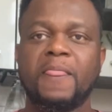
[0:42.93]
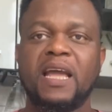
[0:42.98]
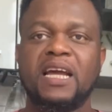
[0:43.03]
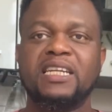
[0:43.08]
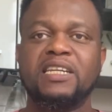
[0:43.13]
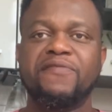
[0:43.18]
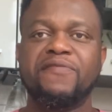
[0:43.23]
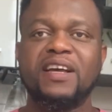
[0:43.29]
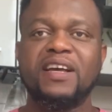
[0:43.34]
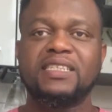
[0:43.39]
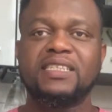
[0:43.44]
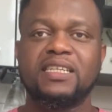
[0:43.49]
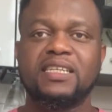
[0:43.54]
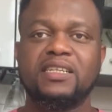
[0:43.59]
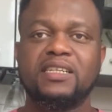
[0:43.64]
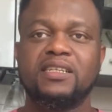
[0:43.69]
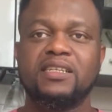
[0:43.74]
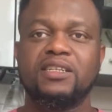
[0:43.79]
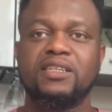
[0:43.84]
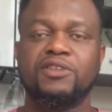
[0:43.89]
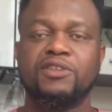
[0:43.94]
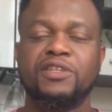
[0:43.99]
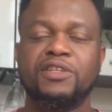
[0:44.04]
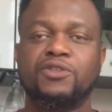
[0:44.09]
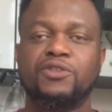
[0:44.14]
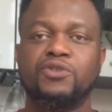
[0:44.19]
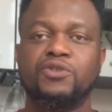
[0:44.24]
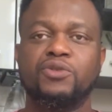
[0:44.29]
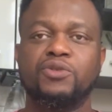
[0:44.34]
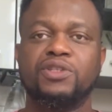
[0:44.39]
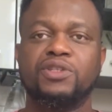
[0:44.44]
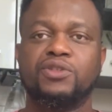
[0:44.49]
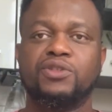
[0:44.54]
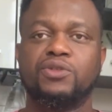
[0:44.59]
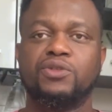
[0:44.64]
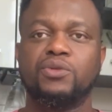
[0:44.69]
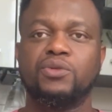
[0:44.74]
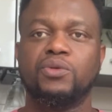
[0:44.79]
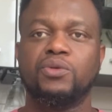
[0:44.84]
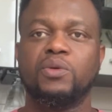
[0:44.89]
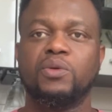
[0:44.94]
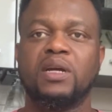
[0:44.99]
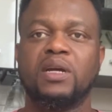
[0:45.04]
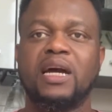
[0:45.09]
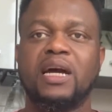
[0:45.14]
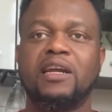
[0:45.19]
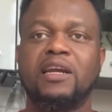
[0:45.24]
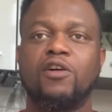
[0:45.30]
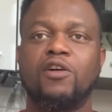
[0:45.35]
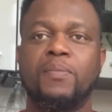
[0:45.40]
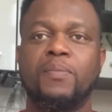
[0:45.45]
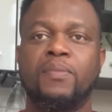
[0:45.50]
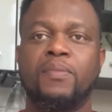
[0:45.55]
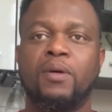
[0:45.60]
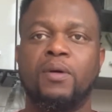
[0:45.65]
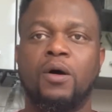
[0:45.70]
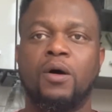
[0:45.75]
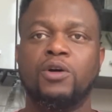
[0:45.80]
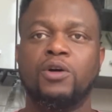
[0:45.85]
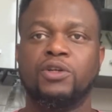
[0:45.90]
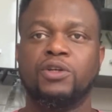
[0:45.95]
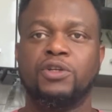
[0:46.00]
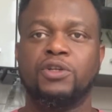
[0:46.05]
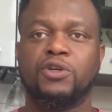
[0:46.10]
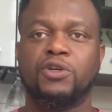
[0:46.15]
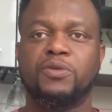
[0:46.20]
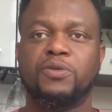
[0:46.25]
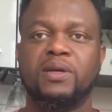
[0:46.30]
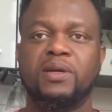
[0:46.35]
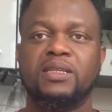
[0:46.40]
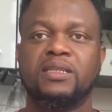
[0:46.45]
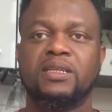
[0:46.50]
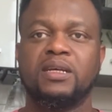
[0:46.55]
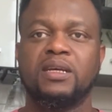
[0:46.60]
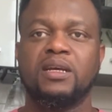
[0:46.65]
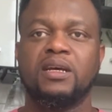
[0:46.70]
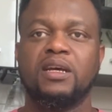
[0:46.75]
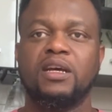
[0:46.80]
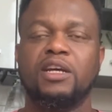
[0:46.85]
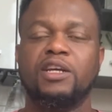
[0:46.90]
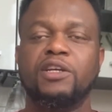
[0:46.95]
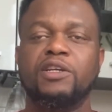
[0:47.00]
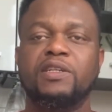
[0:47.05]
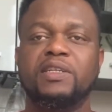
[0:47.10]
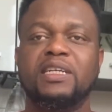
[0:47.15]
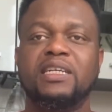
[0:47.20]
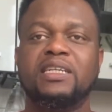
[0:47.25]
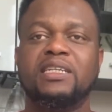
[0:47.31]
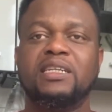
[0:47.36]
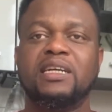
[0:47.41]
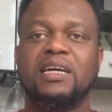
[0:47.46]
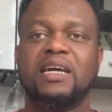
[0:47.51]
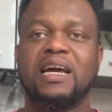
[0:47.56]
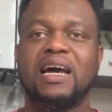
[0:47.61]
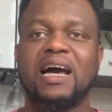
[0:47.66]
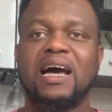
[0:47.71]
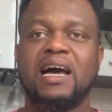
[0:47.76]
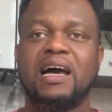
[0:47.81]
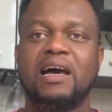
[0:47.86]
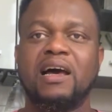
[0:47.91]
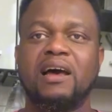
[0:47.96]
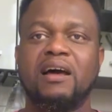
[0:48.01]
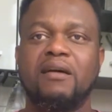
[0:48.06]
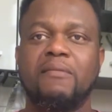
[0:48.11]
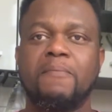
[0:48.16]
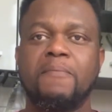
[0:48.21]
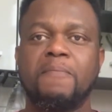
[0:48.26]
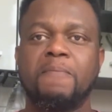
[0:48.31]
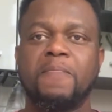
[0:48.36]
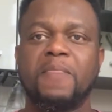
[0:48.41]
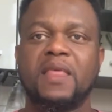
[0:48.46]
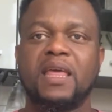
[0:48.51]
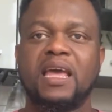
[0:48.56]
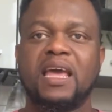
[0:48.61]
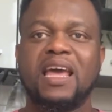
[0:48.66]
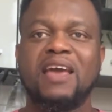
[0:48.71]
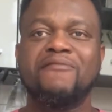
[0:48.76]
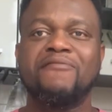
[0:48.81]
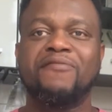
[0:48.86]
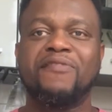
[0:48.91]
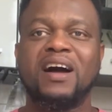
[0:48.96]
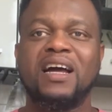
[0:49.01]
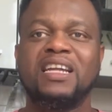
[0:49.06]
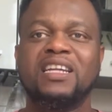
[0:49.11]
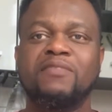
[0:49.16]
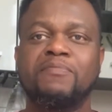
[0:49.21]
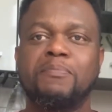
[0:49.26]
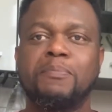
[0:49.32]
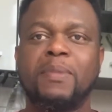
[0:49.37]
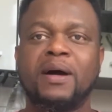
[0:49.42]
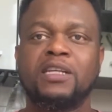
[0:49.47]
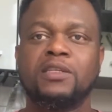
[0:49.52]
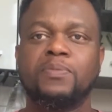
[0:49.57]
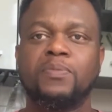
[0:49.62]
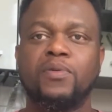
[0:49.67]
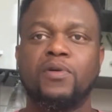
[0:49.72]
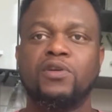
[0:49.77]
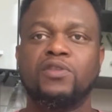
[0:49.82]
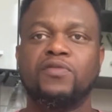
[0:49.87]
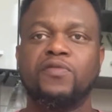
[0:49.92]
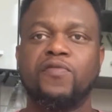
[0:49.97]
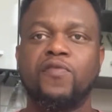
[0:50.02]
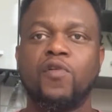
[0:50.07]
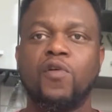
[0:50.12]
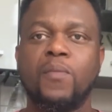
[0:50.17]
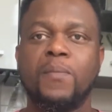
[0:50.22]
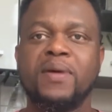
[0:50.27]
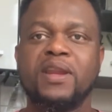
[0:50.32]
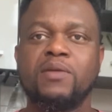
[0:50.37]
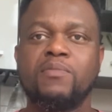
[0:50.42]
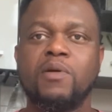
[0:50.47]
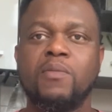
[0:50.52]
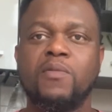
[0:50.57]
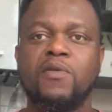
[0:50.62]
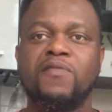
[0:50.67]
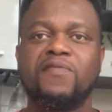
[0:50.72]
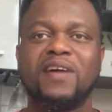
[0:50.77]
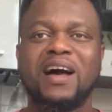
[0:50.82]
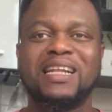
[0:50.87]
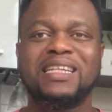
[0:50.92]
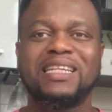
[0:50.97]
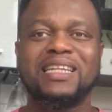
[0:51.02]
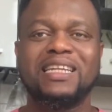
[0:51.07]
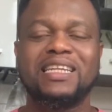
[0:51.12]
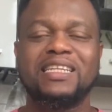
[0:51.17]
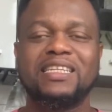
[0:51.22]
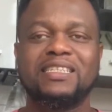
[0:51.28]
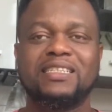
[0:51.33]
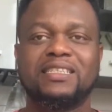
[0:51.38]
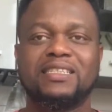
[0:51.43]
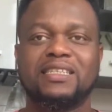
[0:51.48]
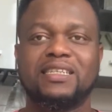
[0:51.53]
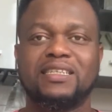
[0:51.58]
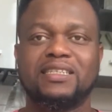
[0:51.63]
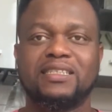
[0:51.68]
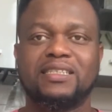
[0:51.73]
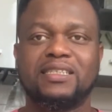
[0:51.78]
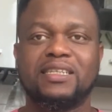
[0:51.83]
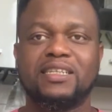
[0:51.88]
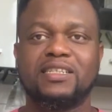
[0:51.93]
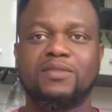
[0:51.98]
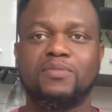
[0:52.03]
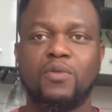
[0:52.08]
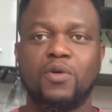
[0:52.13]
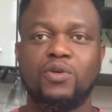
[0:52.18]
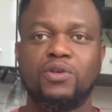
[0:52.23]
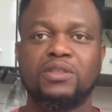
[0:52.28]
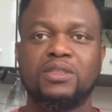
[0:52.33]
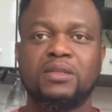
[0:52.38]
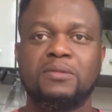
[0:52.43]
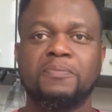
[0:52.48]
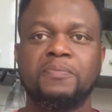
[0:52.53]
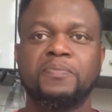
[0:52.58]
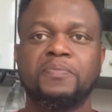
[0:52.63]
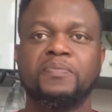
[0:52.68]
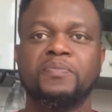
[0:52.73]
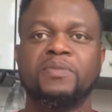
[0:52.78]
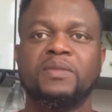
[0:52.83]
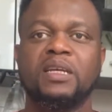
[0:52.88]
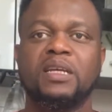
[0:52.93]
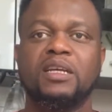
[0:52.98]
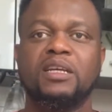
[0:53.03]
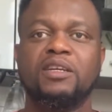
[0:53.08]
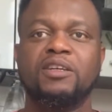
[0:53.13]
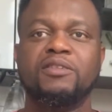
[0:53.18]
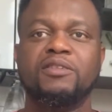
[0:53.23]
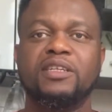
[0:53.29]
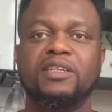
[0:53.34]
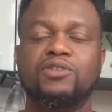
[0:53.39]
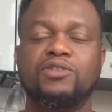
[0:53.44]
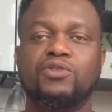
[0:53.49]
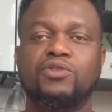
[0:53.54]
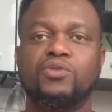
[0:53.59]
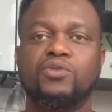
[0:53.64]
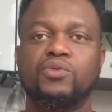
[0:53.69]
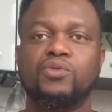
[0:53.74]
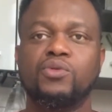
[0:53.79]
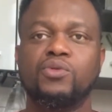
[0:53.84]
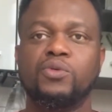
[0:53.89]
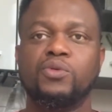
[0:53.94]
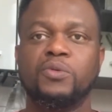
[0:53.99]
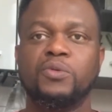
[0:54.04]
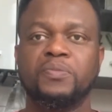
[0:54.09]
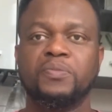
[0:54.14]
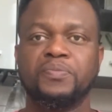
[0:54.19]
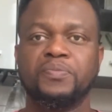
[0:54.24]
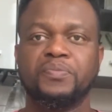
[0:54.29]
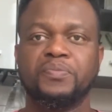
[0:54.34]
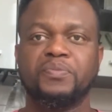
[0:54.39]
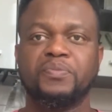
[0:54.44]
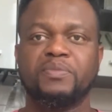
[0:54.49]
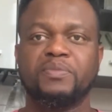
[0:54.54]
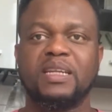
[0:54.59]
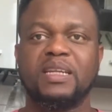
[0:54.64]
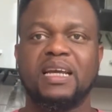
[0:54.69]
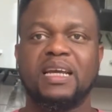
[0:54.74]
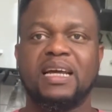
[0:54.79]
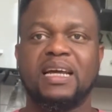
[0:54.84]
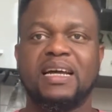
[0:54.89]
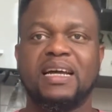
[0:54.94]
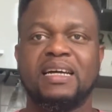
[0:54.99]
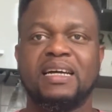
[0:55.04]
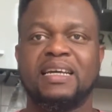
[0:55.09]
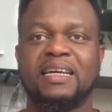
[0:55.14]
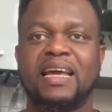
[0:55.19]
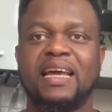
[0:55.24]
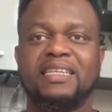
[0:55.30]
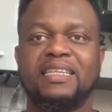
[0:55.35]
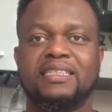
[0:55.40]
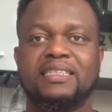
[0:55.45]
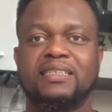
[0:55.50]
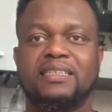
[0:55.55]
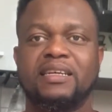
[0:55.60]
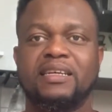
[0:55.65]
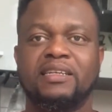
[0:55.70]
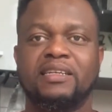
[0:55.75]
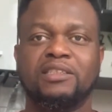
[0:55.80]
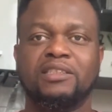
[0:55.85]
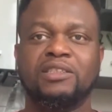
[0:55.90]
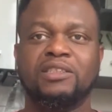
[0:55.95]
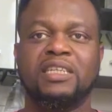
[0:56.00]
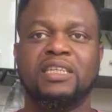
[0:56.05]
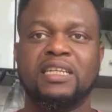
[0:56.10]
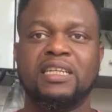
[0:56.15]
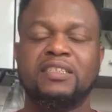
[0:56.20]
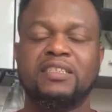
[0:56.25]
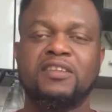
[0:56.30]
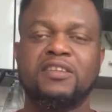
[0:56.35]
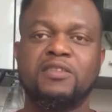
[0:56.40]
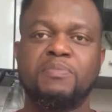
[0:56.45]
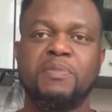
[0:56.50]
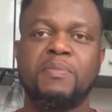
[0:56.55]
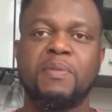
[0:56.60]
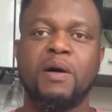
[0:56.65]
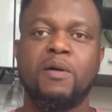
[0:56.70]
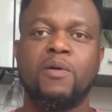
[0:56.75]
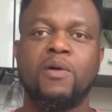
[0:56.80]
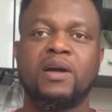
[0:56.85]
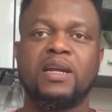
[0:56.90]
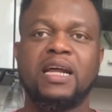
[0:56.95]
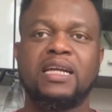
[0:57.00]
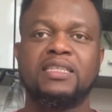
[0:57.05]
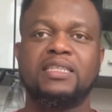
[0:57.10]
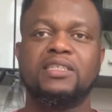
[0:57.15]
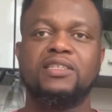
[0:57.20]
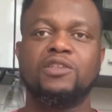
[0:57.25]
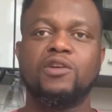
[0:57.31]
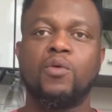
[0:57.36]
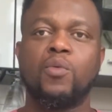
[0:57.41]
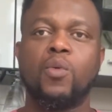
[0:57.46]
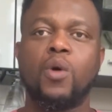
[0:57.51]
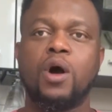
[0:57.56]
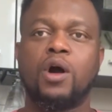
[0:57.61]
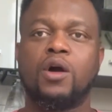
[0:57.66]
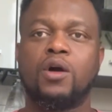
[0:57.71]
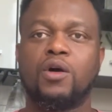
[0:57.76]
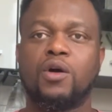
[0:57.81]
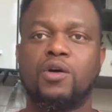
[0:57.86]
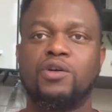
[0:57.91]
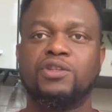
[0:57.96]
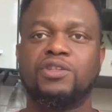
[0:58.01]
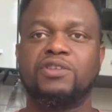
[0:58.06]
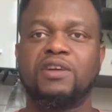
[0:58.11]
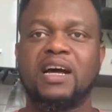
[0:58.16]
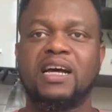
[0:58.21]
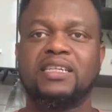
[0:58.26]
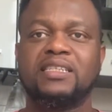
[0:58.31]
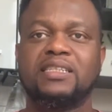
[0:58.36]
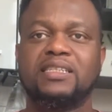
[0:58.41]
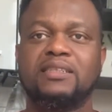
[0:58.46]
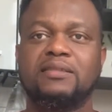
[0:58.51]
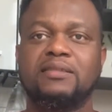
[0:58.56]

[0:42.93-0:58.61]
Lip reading: The first thing you need to do is to gather up all your documents. You need a valid passport for minimum of at least 6 months. You need to get the necessary paperwork, that is your work contract,